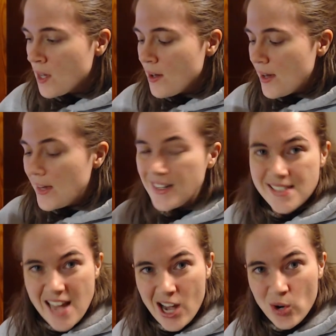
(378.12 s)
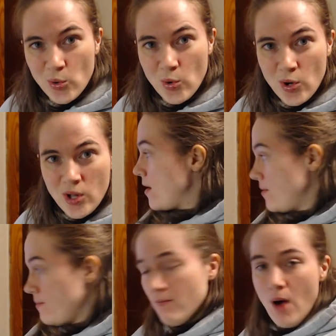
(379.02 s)
It is now
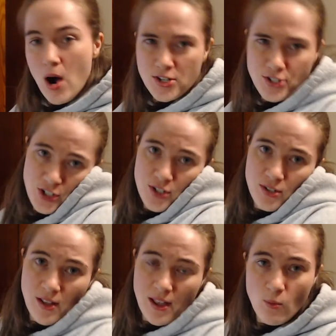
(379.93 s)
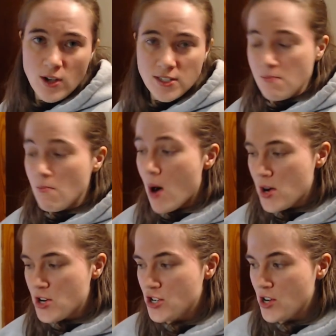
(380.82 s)
March. It was
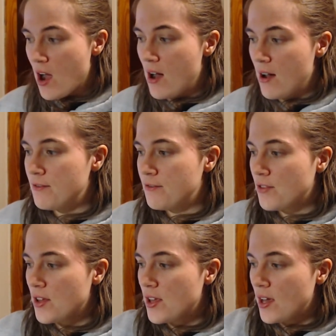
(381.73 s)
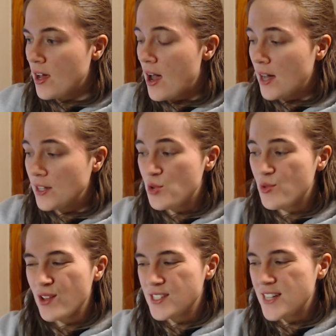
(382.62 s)
March of
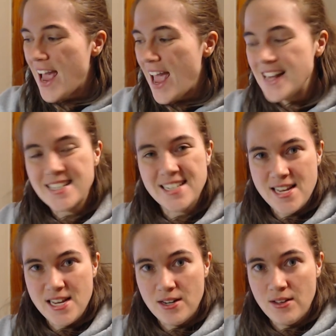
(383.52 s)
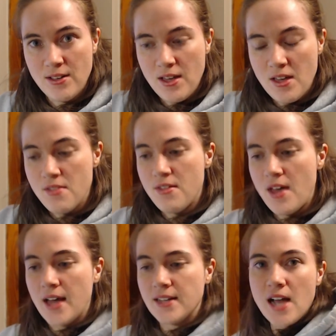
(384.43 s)
2018
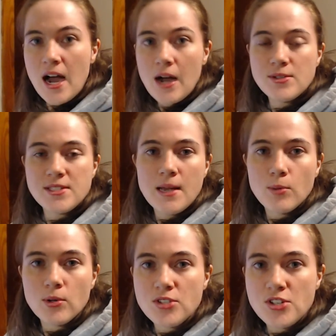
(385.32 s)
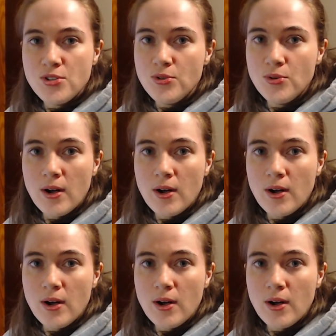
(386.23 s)
that I was able to